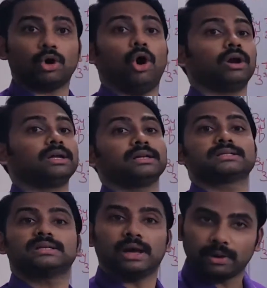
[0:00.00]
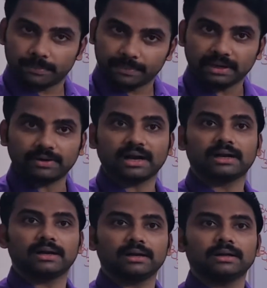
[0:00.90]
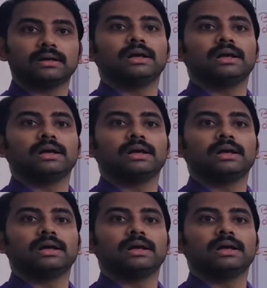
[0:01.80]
organs development occur,